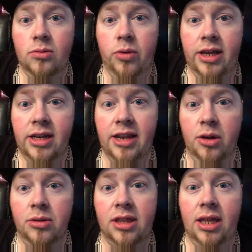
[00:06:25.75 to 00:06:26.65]
We can
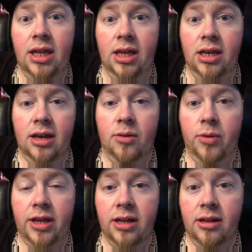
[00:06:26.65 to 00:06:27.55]
deal with the heat, and
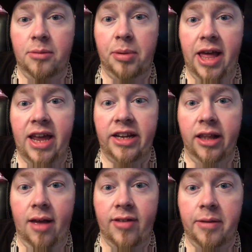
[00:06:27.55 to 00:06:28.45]
the plants
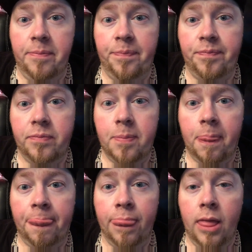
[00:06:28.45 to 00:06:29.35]
love it.
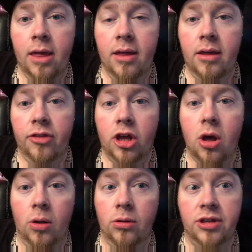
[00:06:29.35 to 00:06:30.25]
The
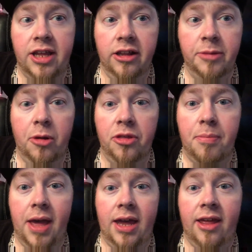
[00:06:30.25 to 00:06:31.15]
cold kills both
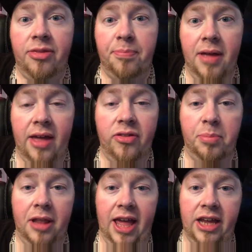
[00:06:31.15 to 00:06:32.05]
man and the
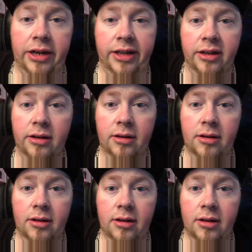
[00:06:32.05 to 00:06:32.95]
plants.
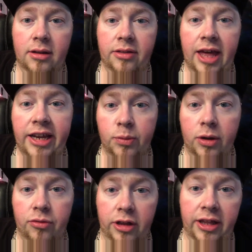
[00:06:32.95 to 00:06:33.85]
That's
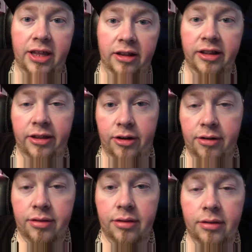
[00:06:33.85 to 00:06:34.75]
what really kills the
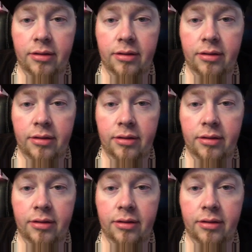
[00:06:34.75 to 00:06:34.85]
Earth.